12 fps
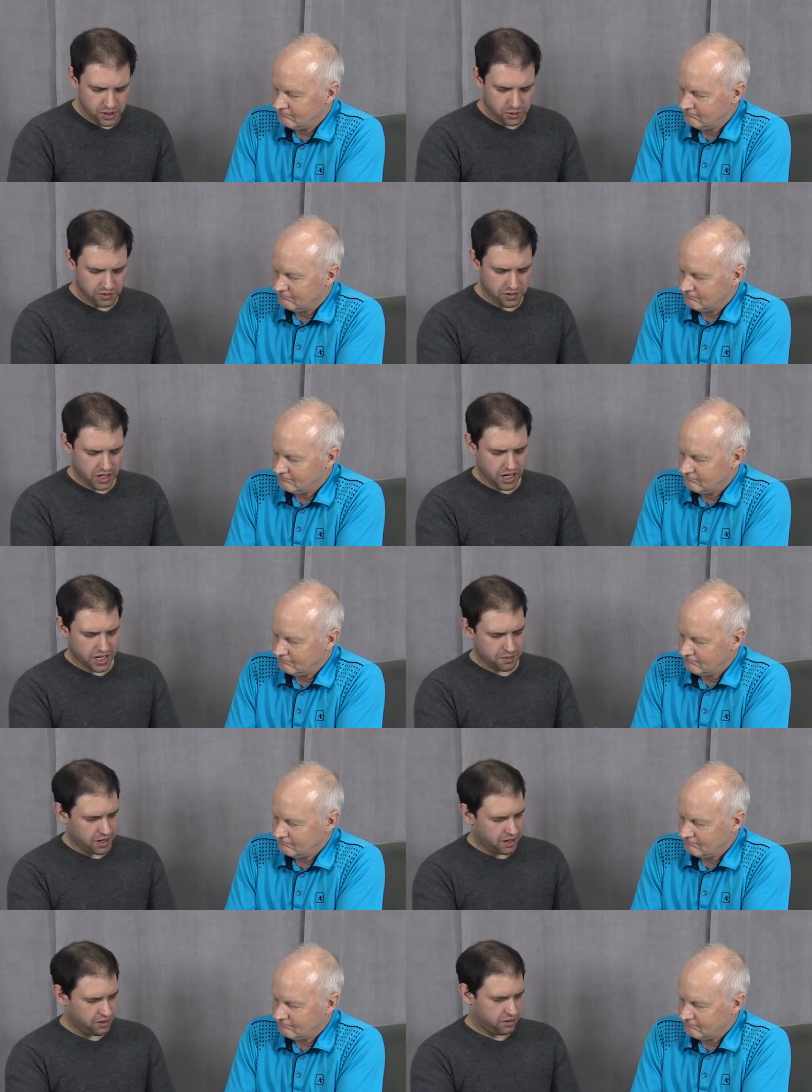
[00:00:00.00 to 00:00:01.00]
Speaker 1: So we've talked
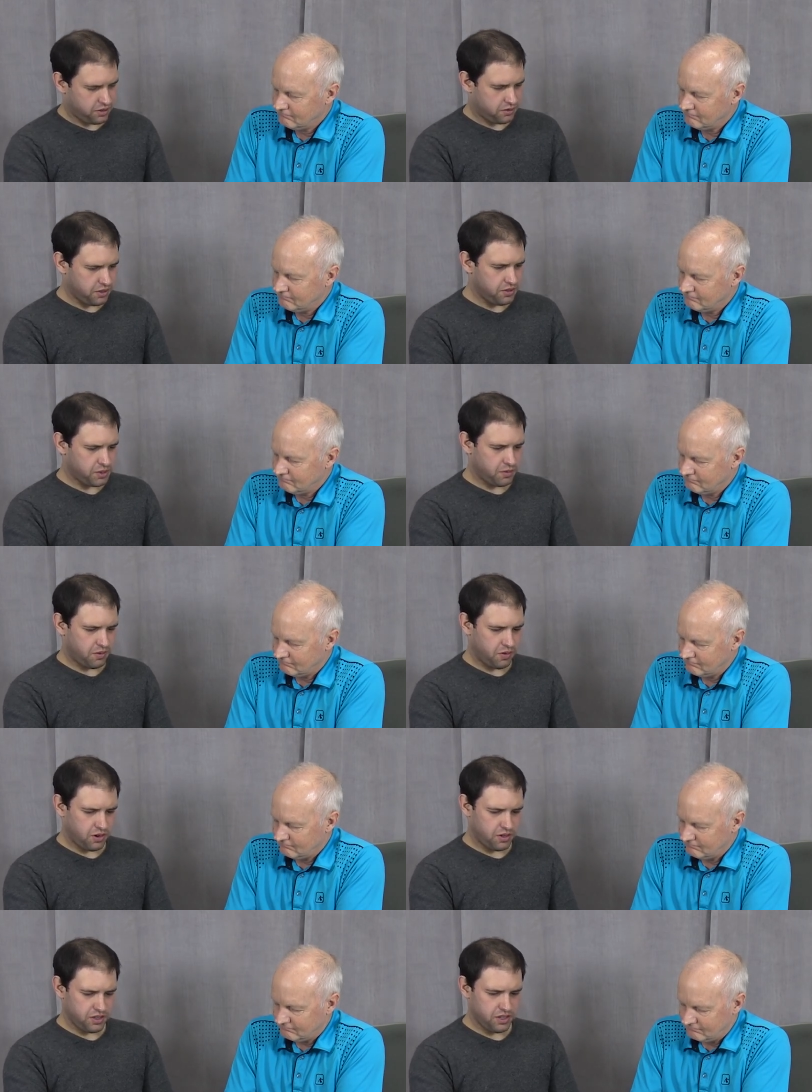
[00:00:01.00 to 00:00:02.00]
about the cruise
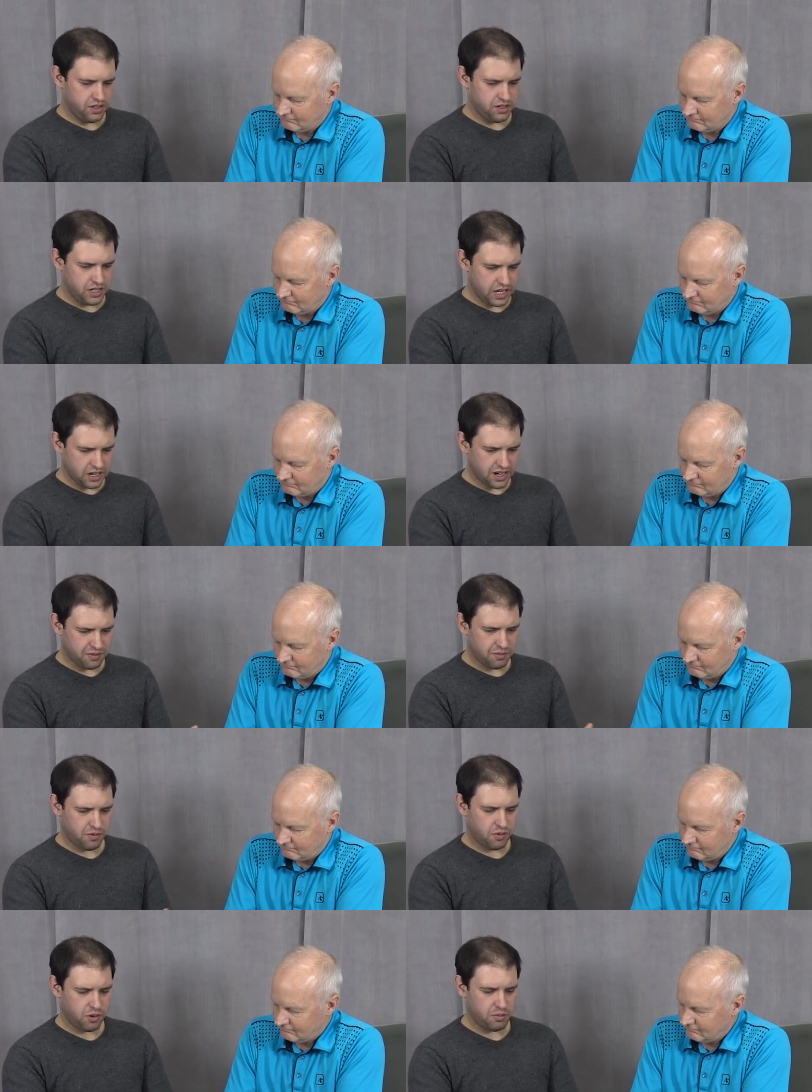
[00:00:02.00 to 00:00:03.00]
performance, the takeoff
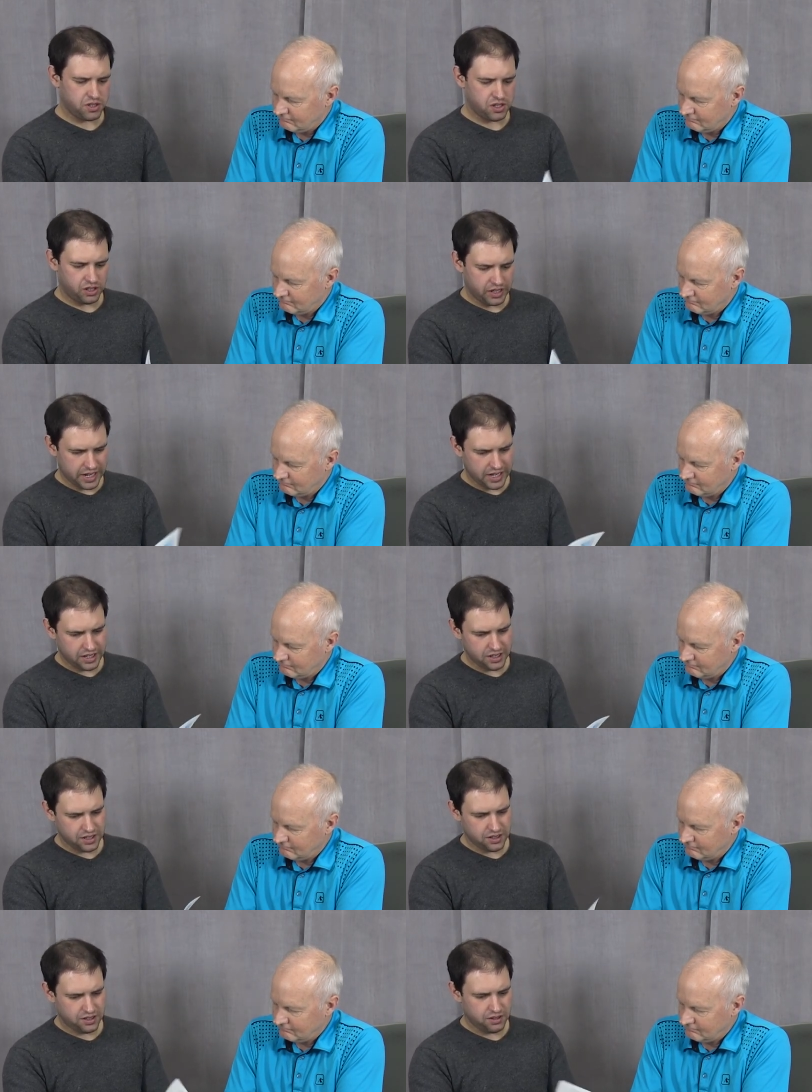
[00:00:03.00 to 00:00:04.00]
performance, the
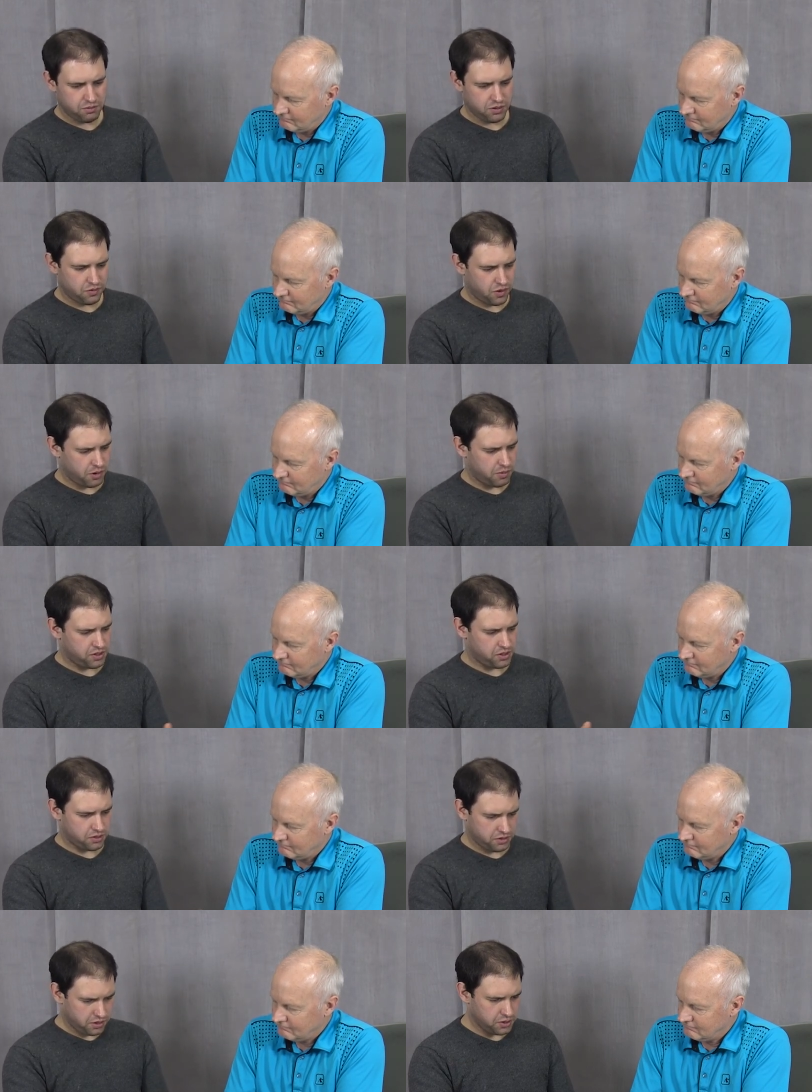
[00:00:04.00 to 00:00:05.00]
landing performance,
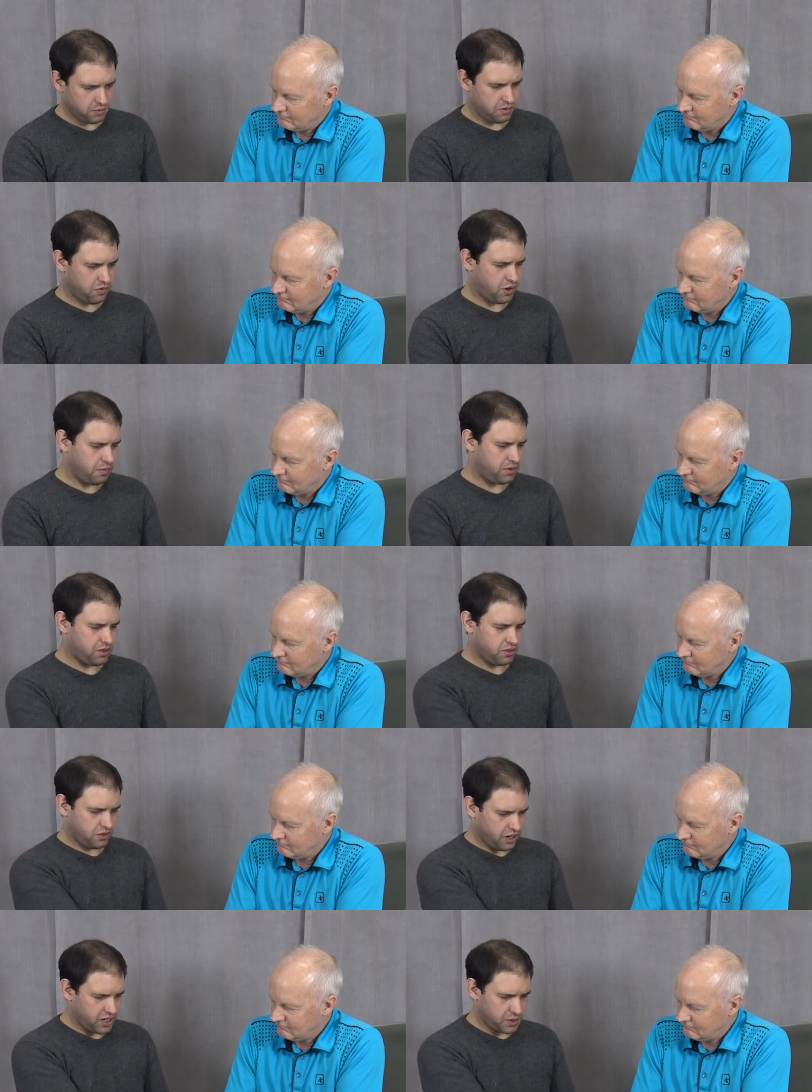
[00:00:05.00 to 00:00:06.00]
the cruise performance, the
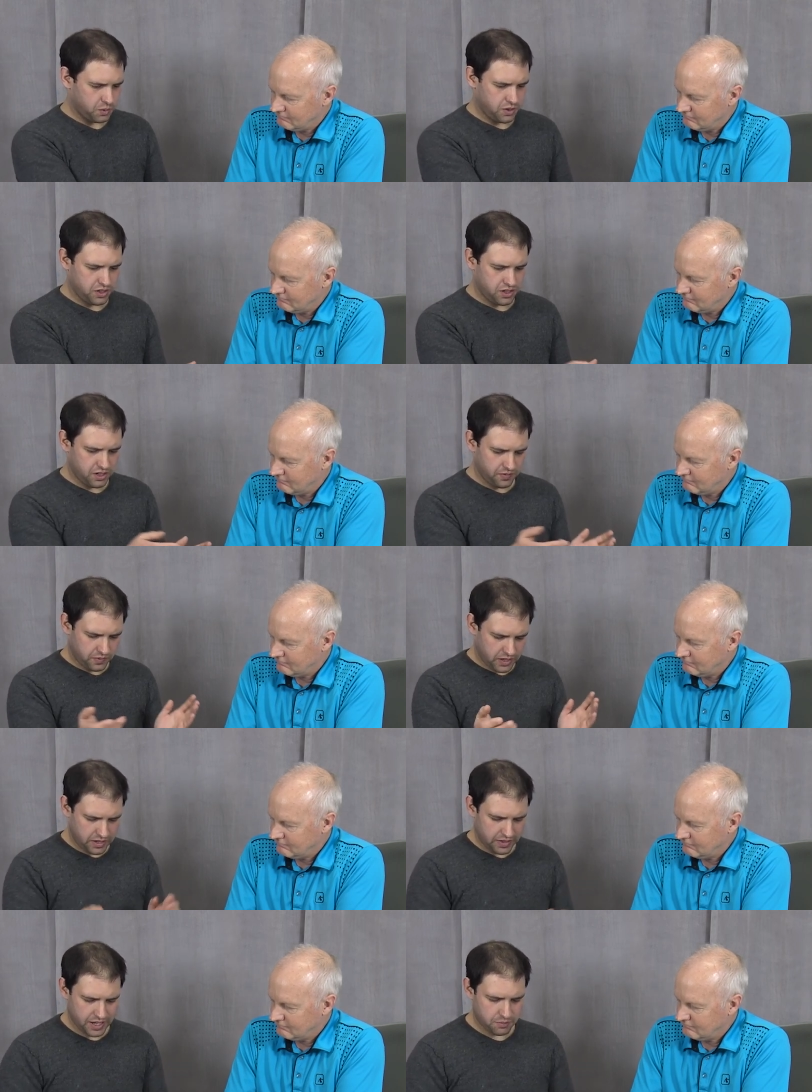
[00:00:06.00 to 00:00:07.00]
crosswind,
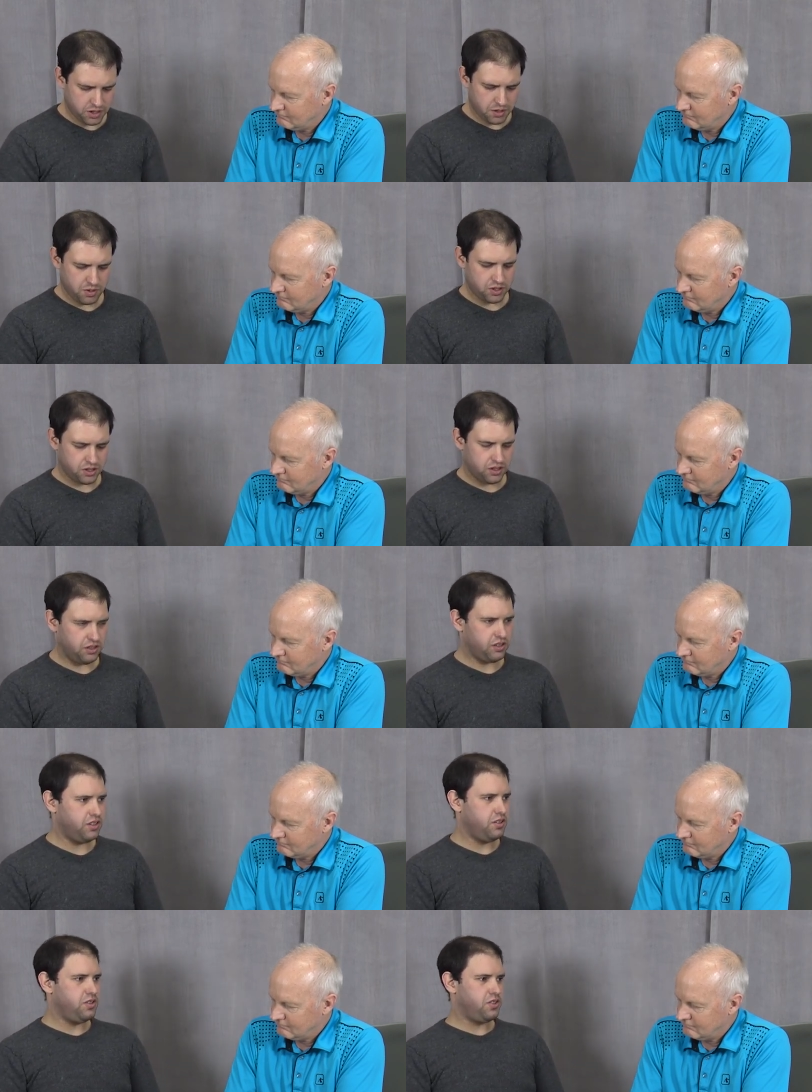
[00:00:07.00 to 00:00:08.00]
and that pretty much
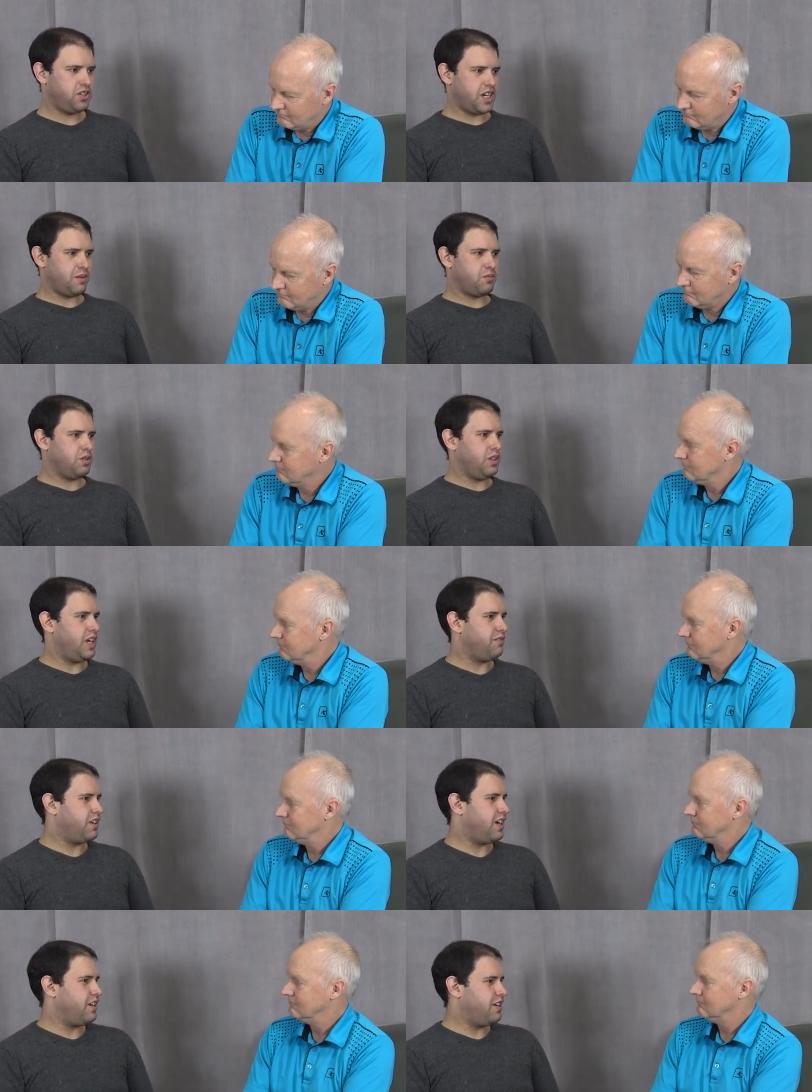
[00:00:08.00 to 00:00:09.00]
concludes Chapter
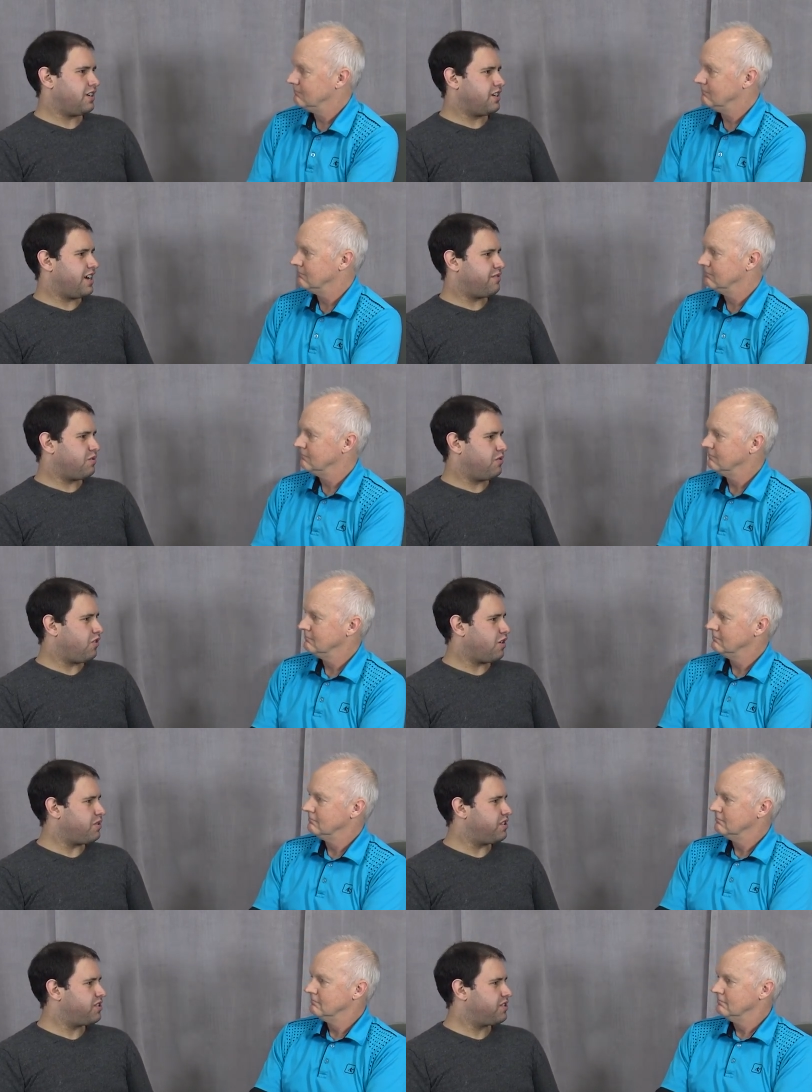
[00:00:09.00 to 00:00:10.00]
11 on aircraft
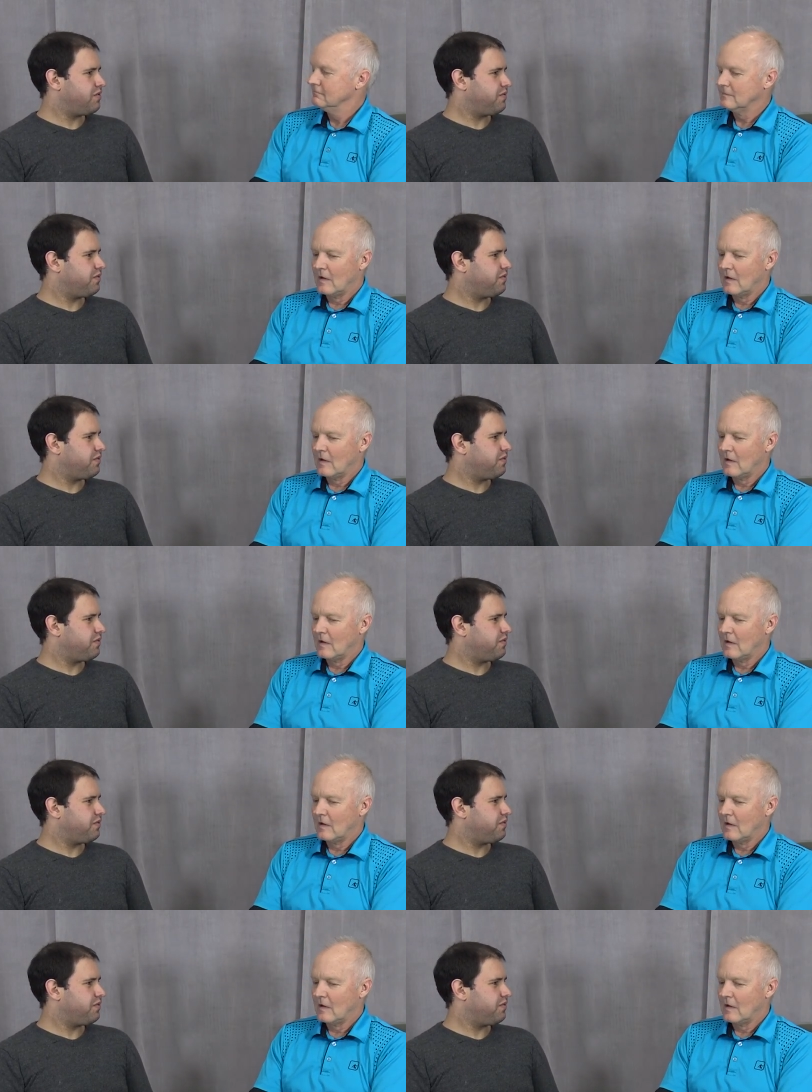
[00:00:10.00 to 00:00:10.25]
performance.